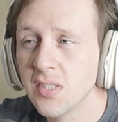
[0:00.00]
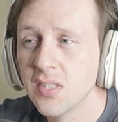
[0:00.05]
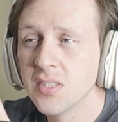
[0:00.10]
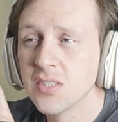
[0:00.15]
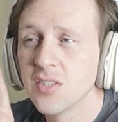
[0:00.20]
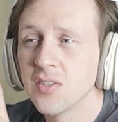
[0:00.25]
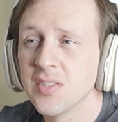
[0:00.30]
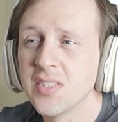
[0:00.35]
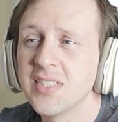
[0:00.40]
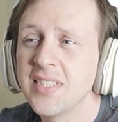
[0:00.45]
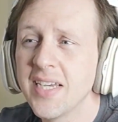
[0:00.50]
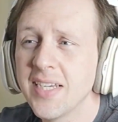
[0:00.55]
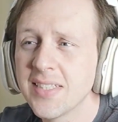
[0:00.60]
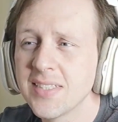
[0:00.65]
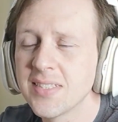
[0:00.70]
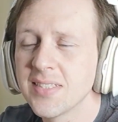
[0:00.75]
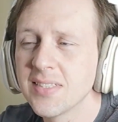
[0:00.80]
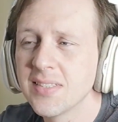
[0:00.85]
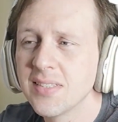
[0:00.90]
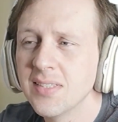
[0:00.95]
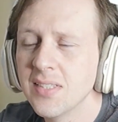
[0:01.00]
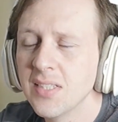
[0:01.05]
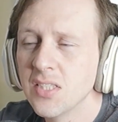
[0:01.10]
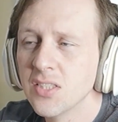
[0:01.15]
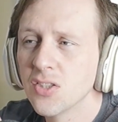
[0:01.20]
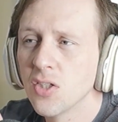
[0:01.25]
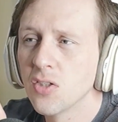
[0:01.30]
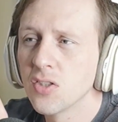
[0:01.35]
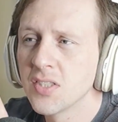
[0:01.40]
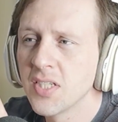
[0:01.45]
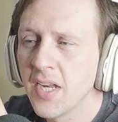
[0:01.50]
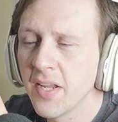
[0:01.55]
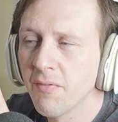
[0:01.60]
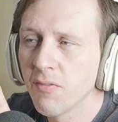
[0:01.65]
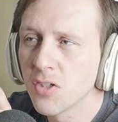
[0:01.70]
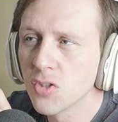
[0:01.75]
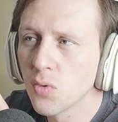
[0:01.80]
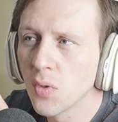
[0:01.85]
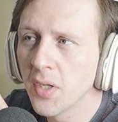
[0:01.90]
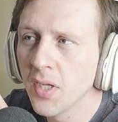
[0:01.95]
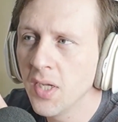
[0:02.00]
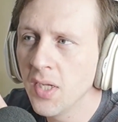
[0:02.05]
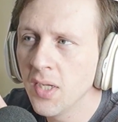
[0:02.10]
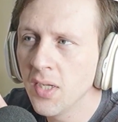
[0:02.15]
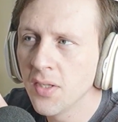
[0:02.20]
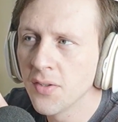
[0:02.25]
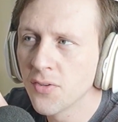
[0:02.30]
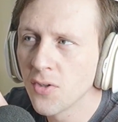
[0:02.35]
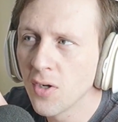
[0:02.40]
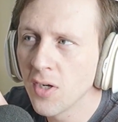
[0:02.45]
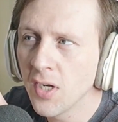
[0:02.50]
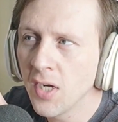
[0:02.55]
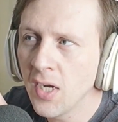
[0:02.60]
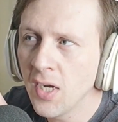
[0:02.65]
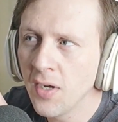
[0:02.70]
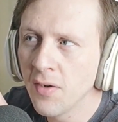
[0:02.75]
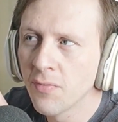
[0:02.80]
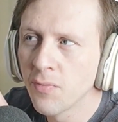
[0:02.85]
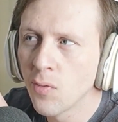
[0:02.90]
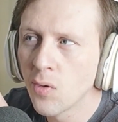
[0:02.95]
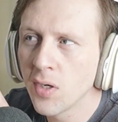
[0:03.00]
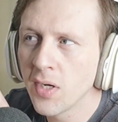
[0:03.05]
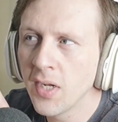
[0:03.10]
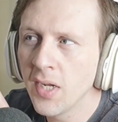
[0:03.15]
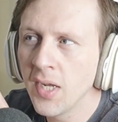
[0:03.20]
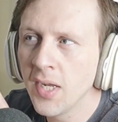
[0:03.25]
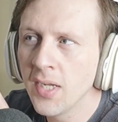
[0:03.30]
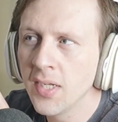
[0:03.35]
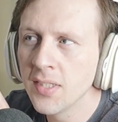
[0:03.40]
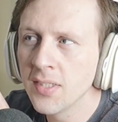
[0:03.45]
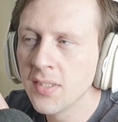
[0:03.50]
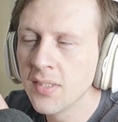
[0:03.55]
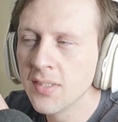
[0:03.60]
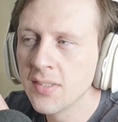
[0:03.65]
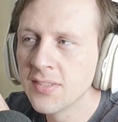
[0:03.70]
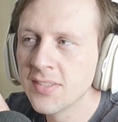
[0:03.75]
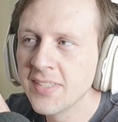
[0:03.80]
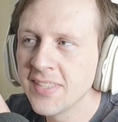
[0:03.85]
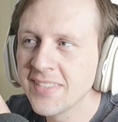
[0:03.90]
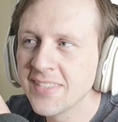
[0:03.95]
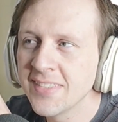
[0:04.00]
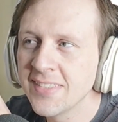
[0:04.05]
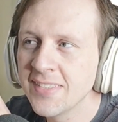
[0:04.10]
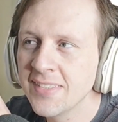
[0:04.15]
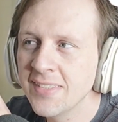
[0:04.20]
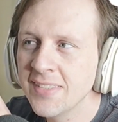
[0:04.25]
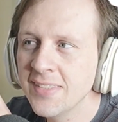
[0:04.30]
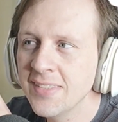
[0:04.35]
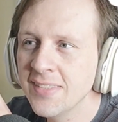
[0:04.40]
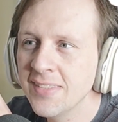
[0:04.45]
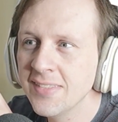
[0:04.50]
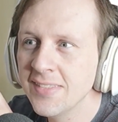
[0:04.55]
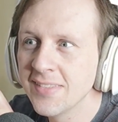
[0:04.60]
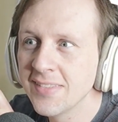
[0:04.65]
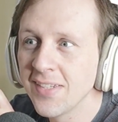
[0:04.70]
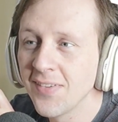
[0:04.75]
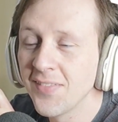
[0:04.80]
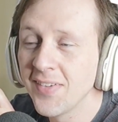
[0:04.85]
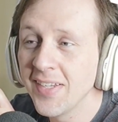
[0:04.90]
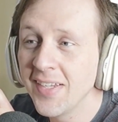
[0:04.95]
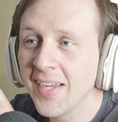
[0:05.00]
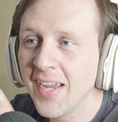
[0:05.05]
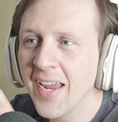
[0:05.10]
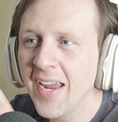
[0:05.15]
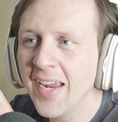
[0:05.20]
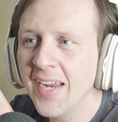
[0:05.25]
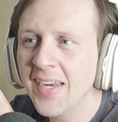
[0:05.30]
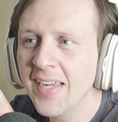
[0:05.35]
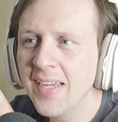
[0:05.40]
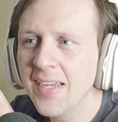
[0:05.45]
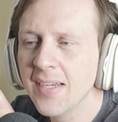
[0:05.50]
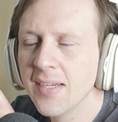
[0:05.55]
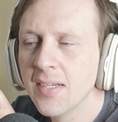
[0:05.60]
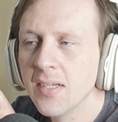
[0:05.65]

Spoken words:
So 6. So it's hitting for 20, 30, 40, 60, 70, 80